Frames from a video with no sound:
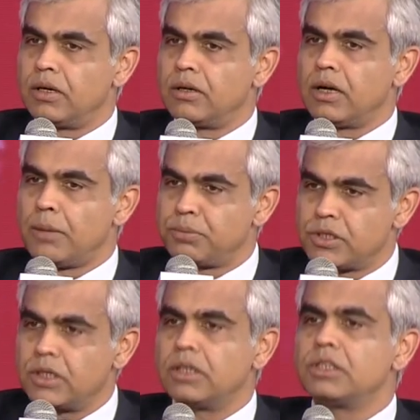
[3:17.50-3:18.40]

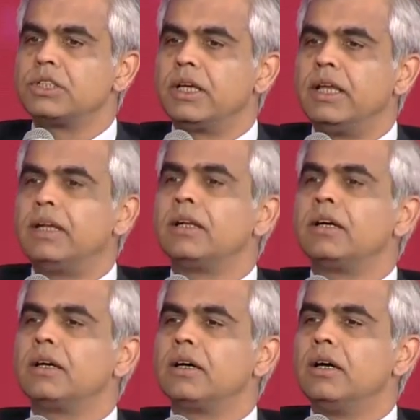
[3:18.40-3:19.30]
upsurge in
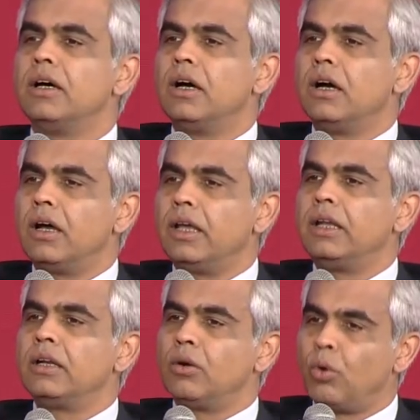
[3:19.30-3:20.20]

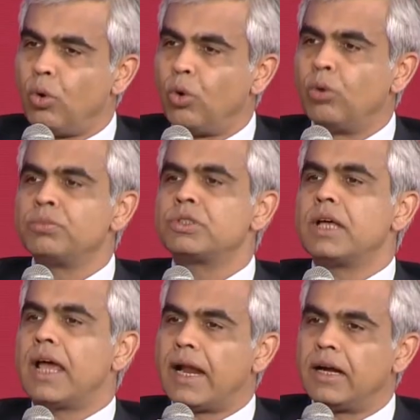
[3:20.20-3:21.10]
homes
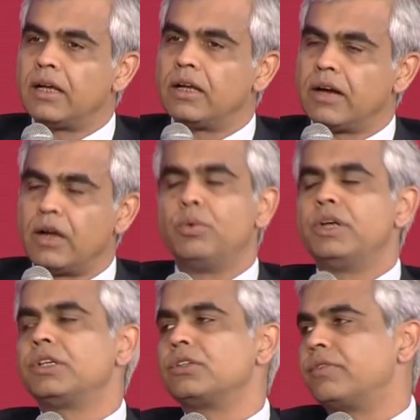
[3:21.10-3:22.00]
and
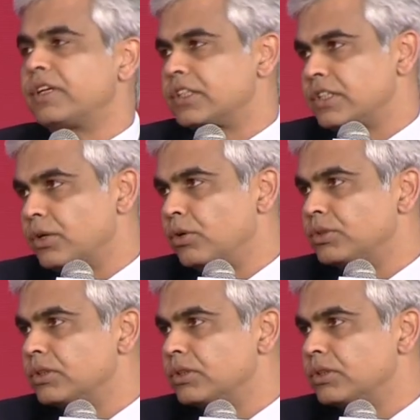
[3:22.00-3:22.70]
renovations of existing homes.